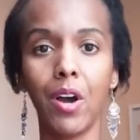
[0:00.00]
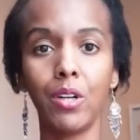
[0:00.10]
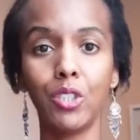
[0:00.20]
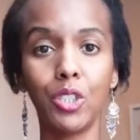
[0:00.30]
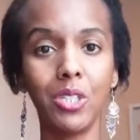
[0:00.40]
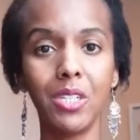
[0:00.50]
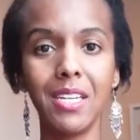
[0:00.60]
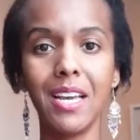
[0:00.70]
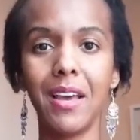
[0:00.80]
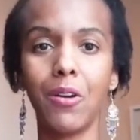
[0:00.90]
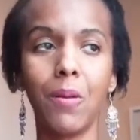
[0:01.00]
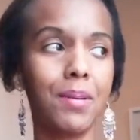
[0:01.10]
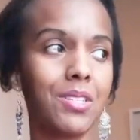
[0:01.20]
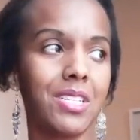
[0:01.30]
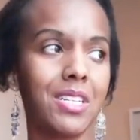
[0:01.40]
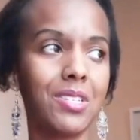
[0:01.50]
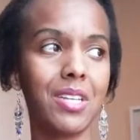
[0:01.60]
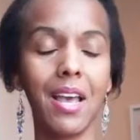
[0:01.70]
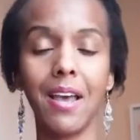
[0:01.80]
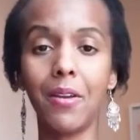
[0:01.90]
our journey and our business
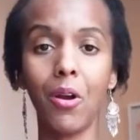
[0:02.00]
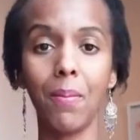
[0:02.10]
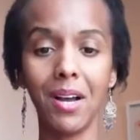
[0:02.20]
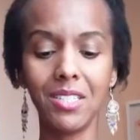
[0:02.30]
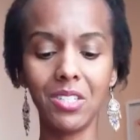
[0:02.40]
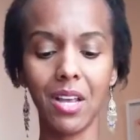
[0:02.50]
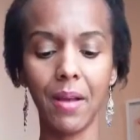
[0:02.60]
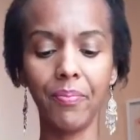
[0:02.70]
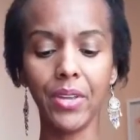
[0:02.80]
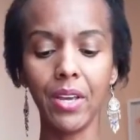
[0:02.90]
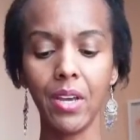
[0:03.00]
and our mindset,